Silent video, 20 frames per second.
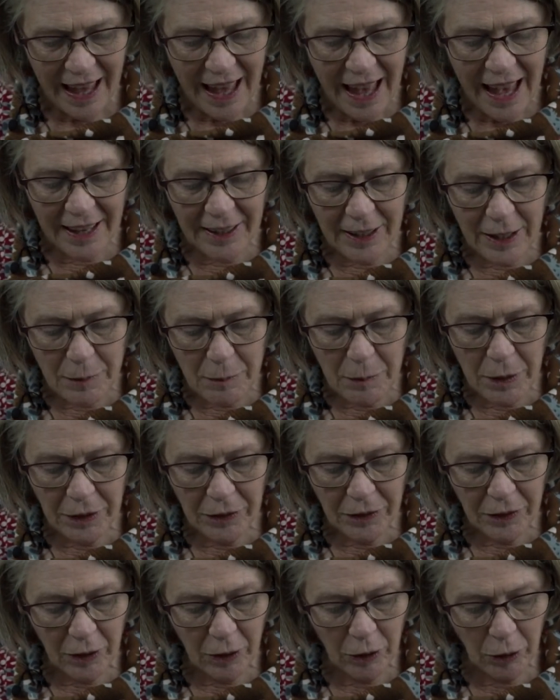And he meant
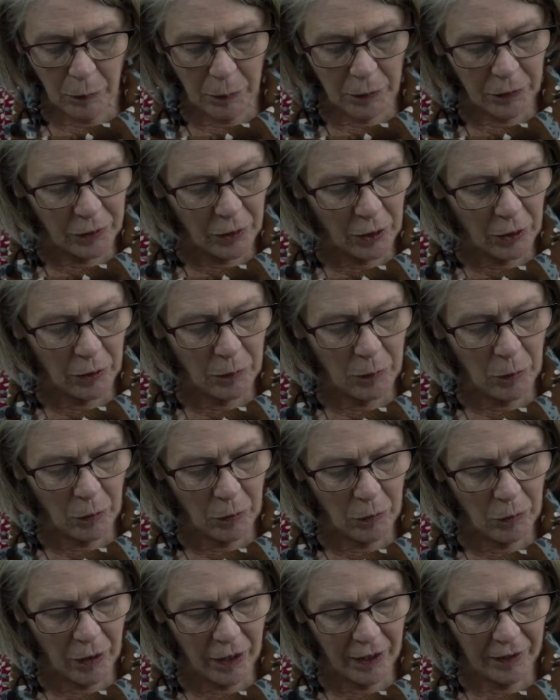to help us home, all
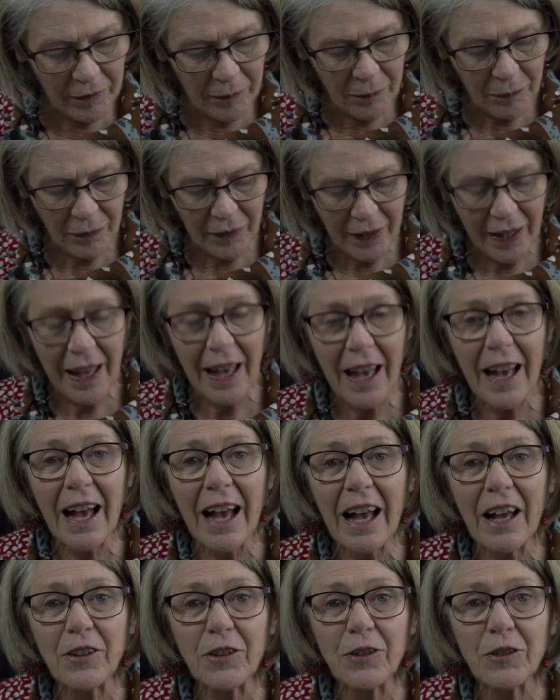right.
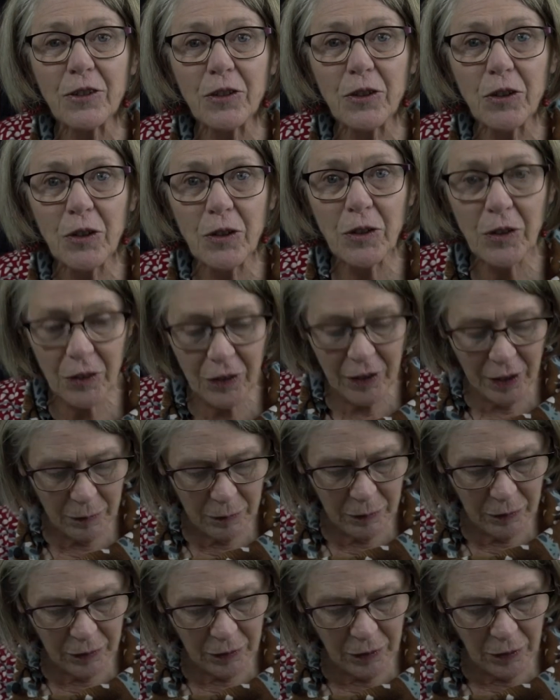As soon as he
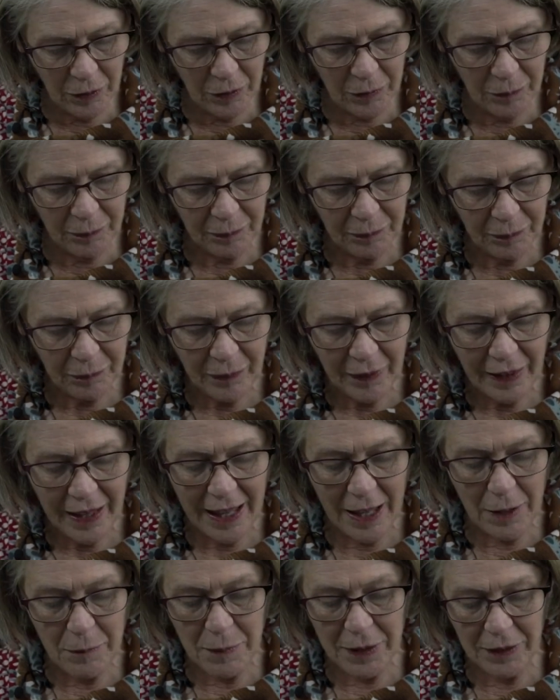was gone,
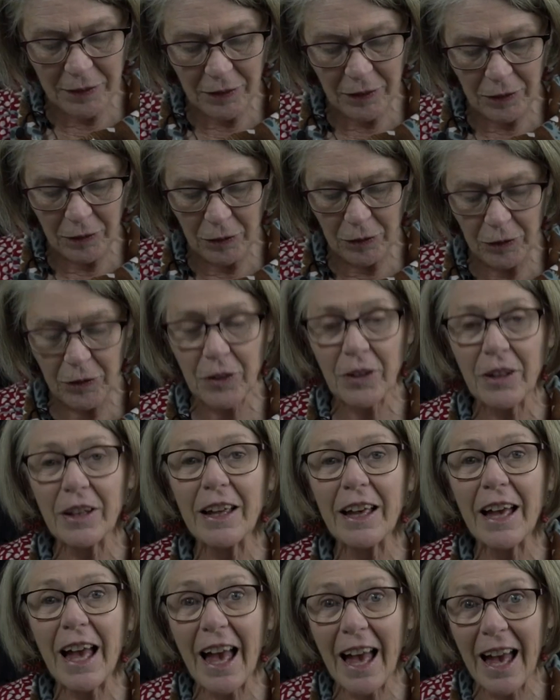he meant to use
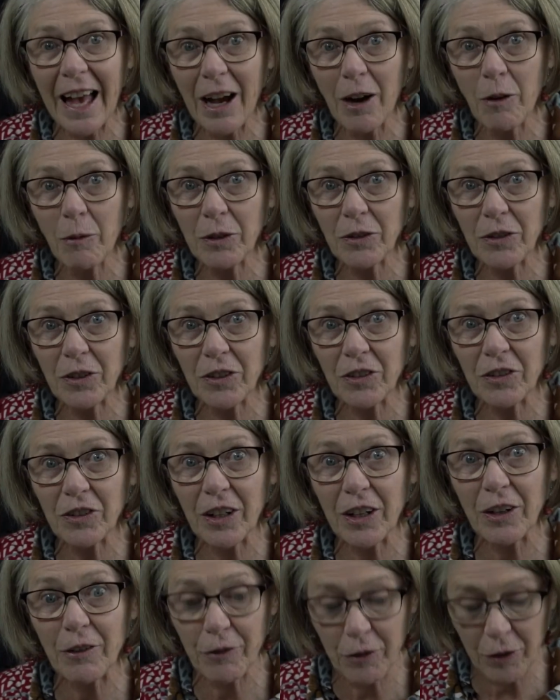our wishing
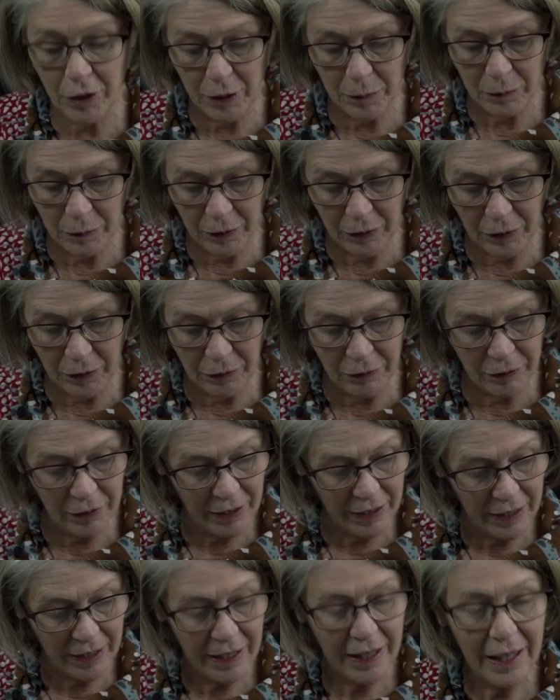chair for himself,
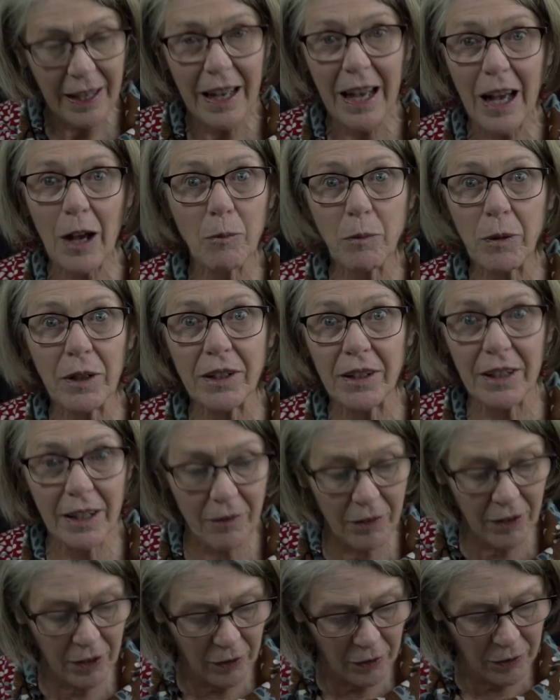and we'd
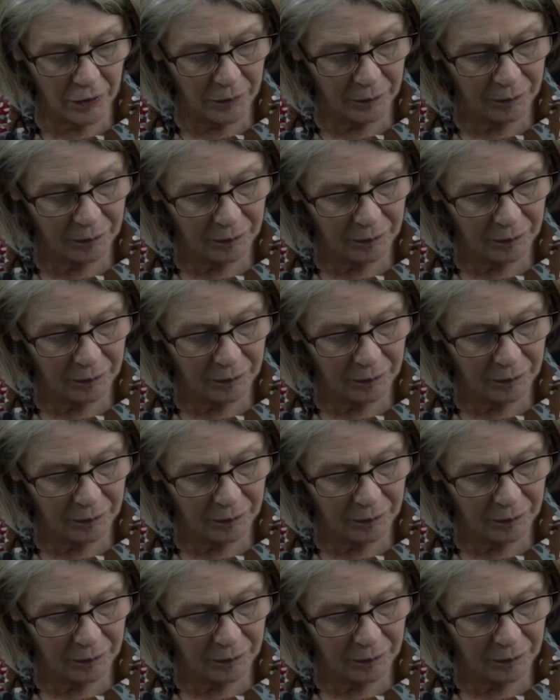never know.